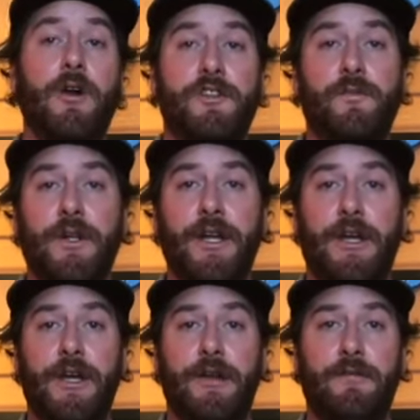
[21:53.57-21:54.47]
there are
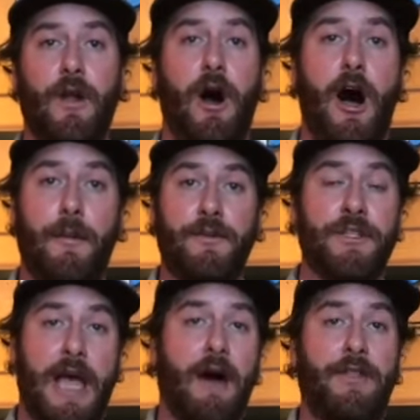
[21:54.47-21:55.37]
some really good
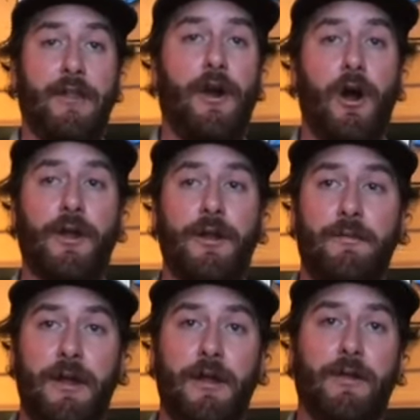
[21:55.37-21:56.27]
options out there
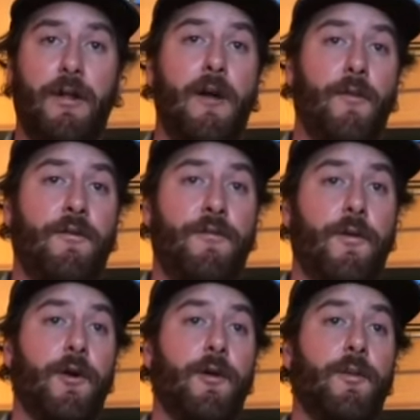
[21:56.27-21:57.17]
that are going to be a
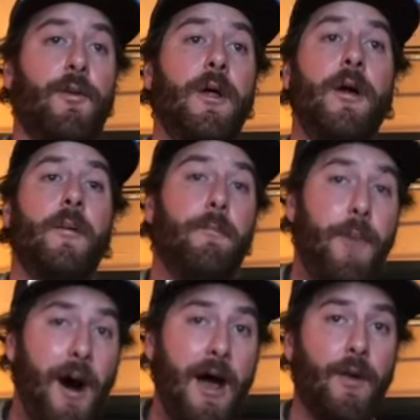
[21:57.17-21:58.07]
lot more affordable,
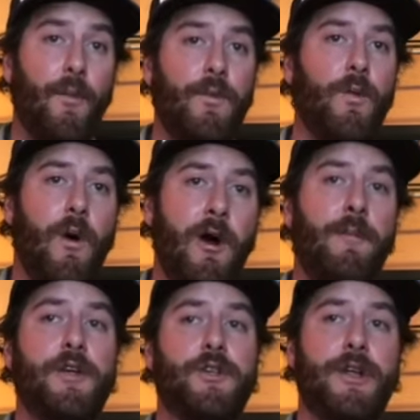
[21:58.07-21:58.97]
but you
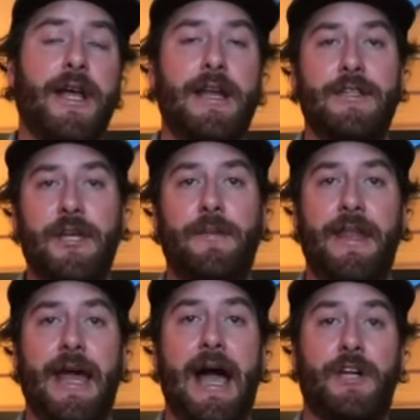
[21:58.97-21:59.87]
want to make sure that you're getting
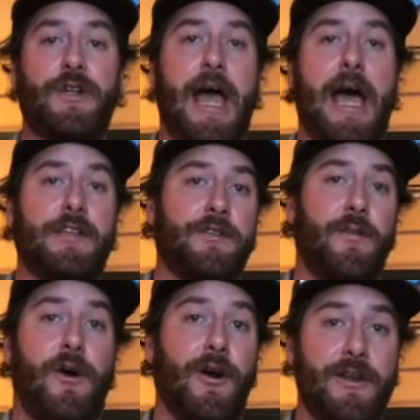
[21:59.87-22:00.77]
something that actually
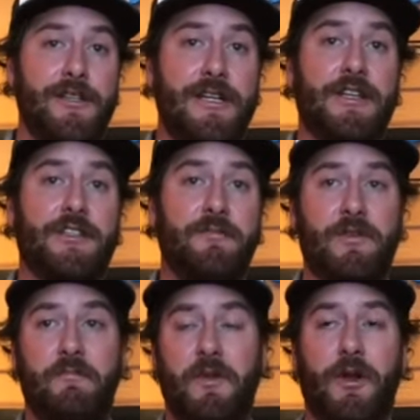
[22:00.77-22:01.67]
has some R&D,
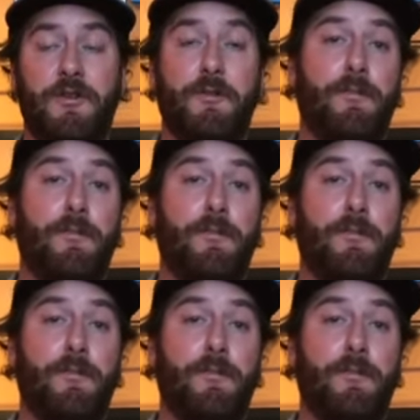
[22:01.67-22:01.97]
some